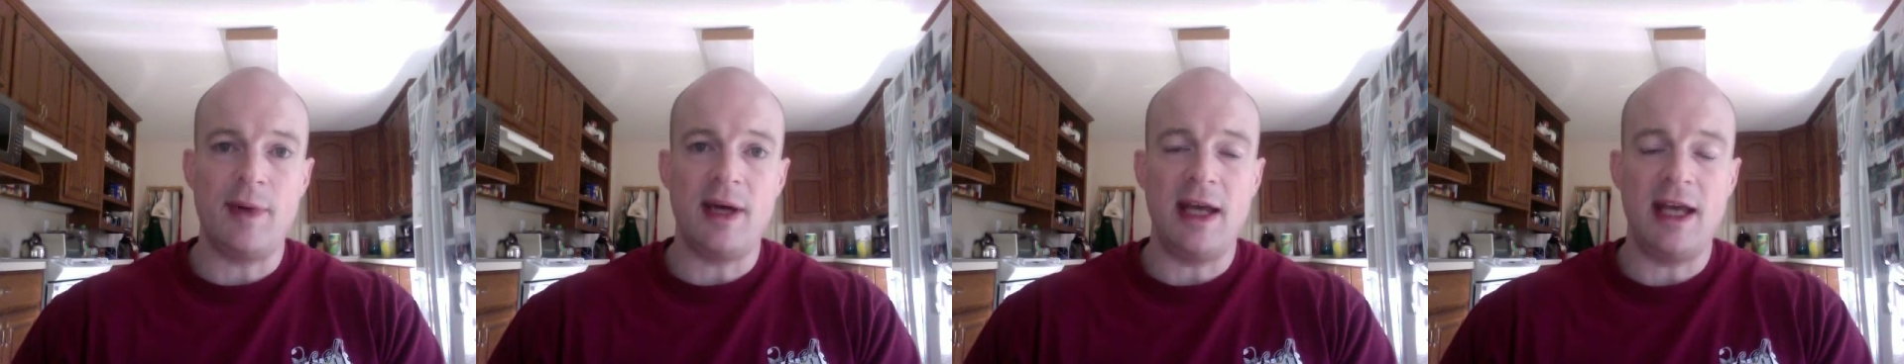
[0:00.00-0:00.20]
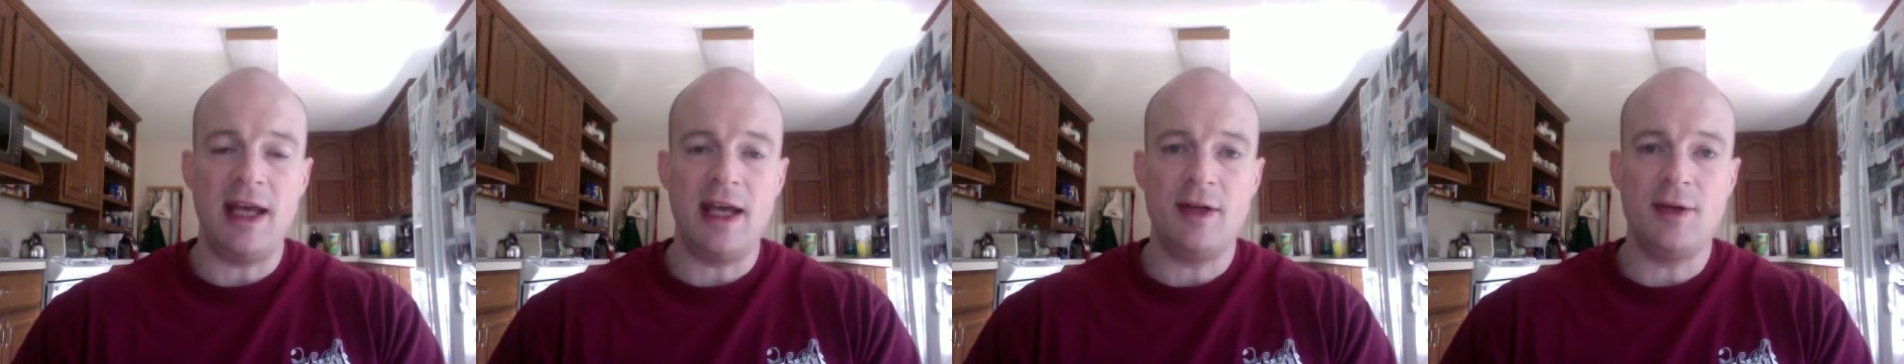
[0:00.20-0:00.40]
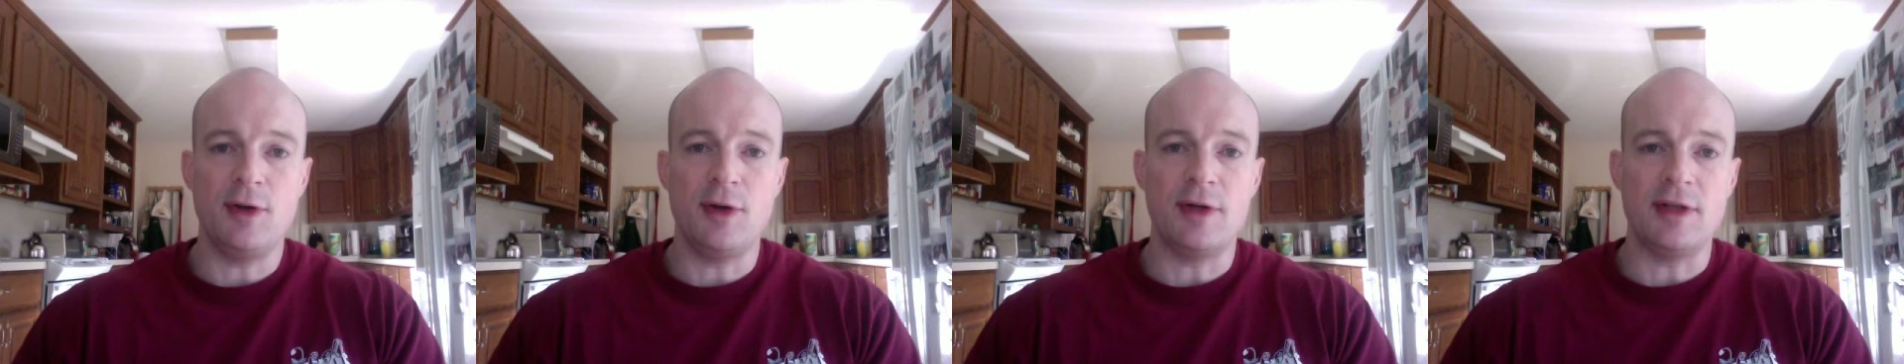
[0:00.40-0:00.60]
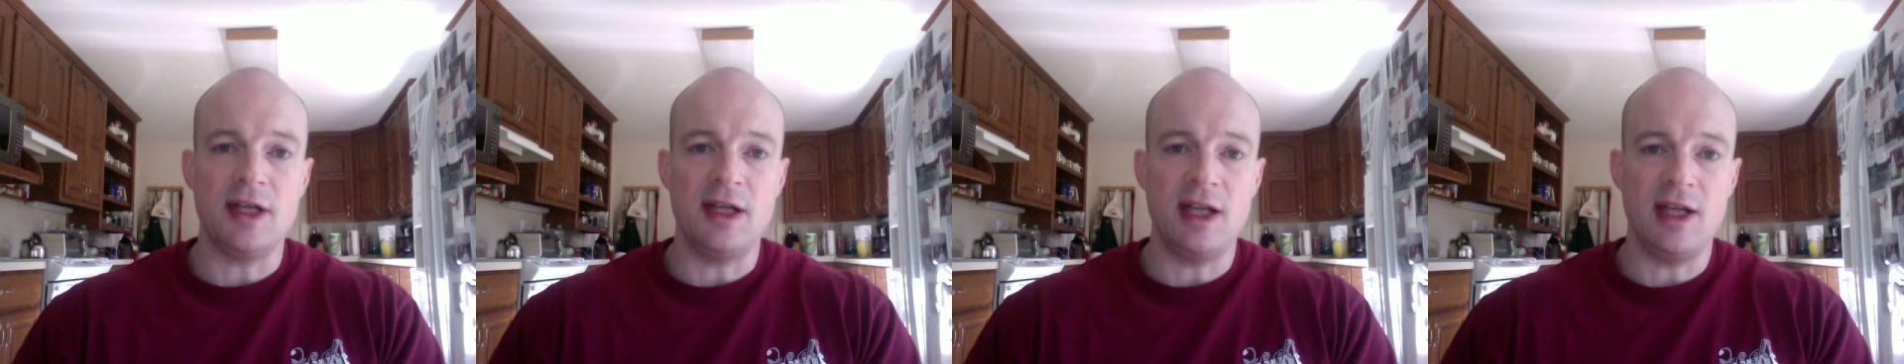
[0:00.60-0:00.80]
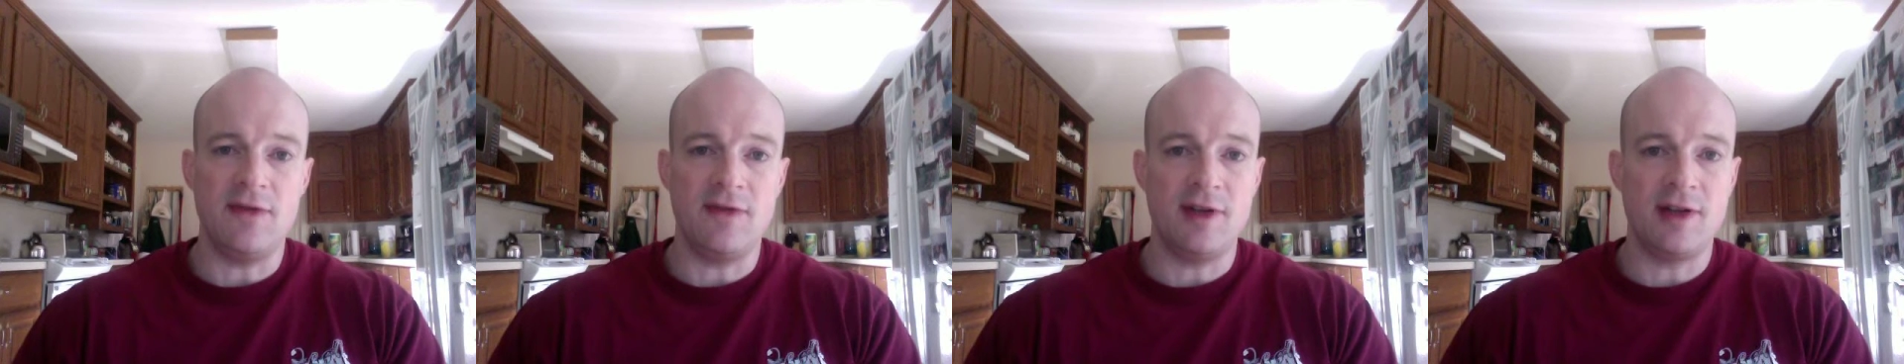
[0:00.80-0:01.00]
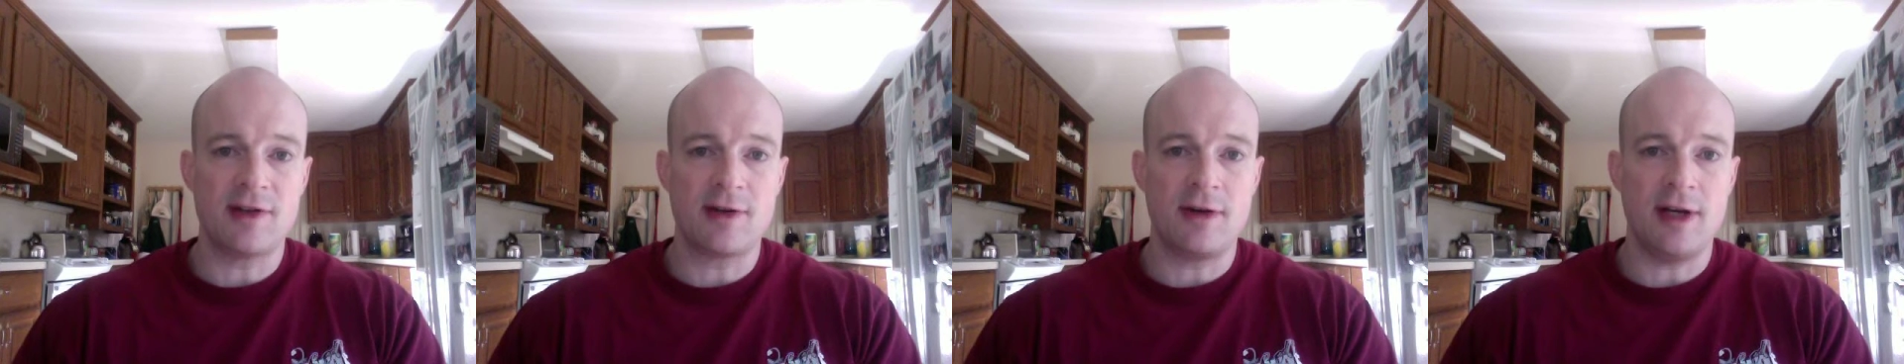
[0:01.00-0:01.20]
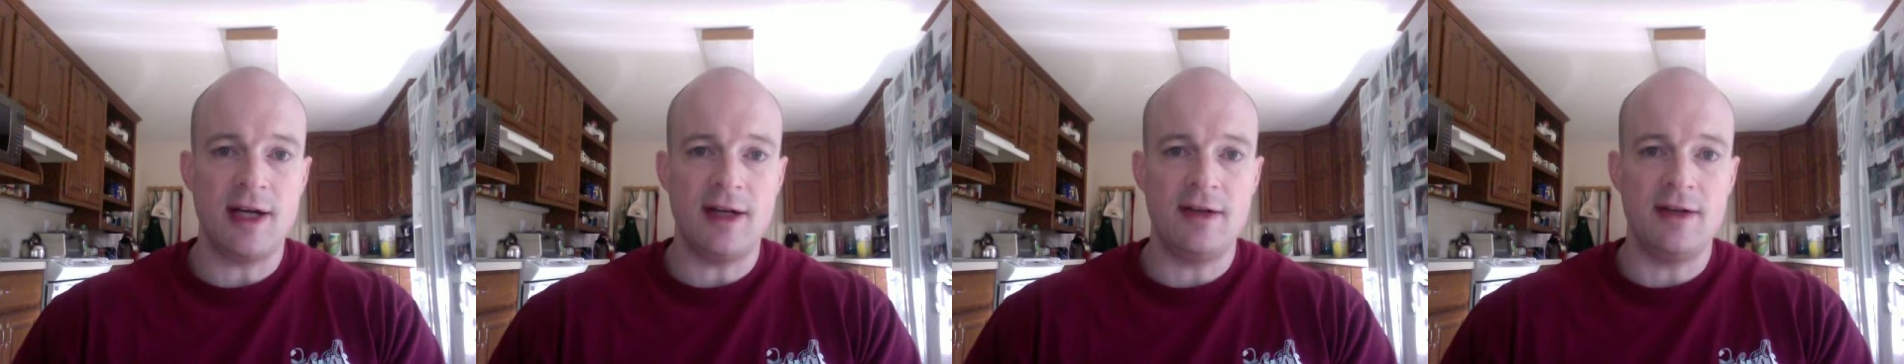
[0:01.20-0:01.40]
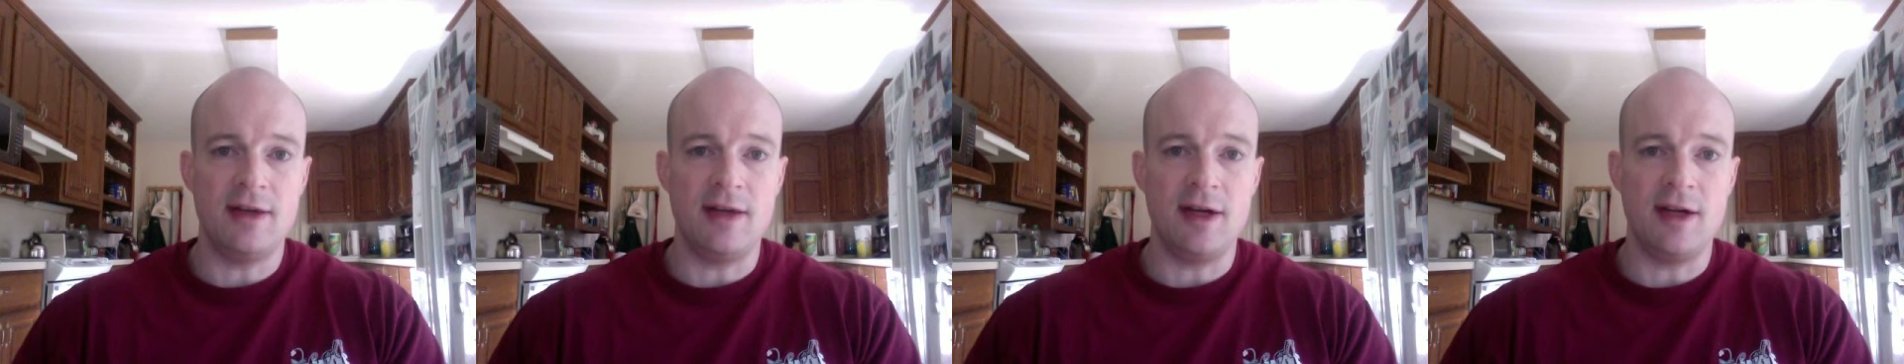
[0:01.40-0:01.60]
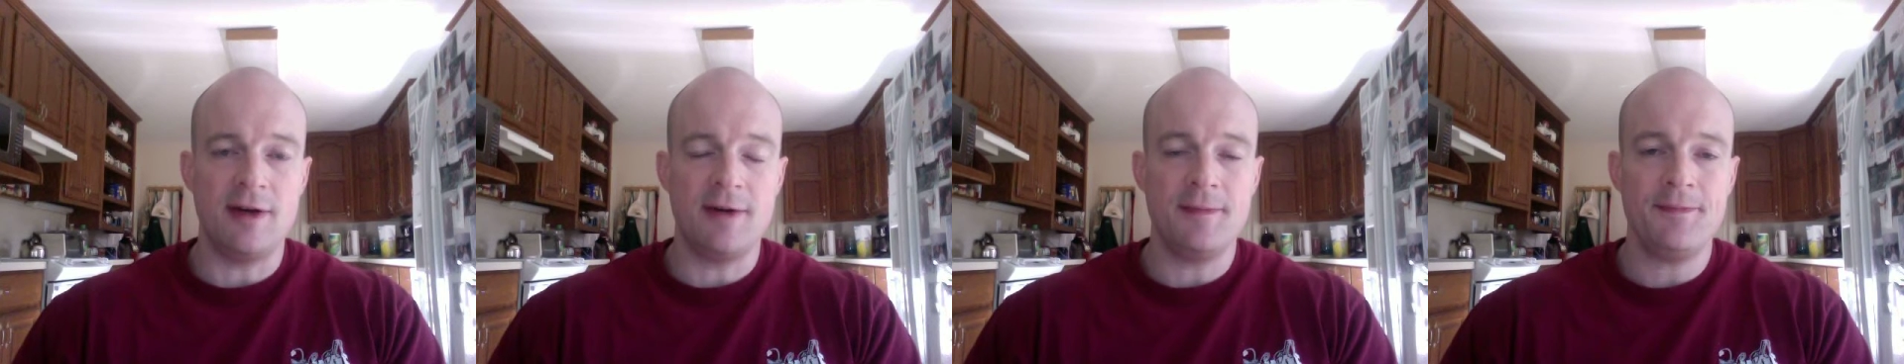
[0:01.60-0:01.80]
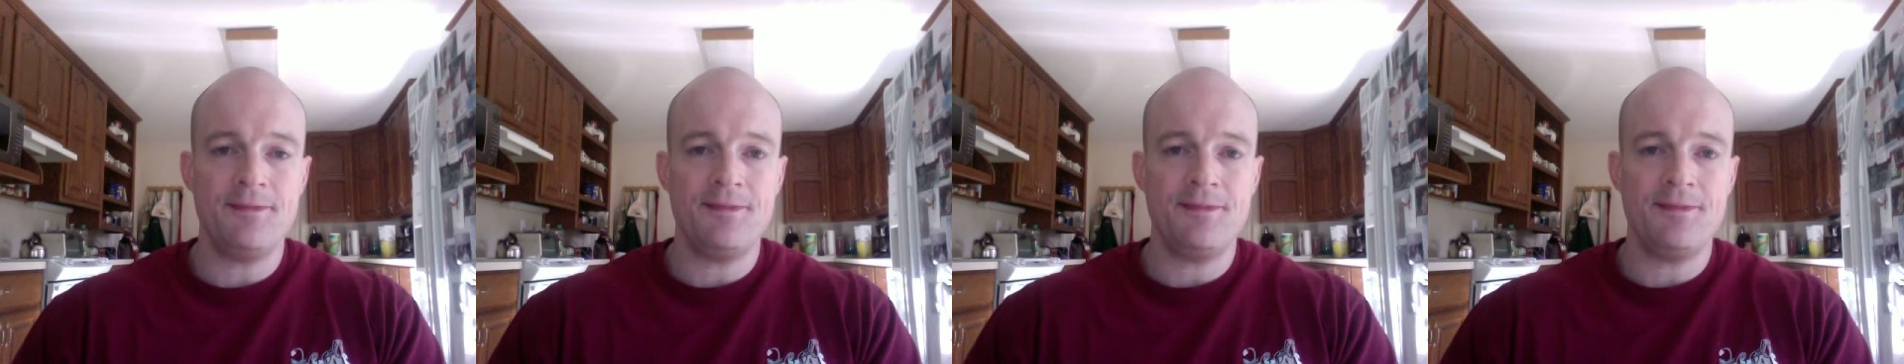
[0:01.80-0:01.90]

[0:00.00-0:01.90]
a hand on it if it's crowded there.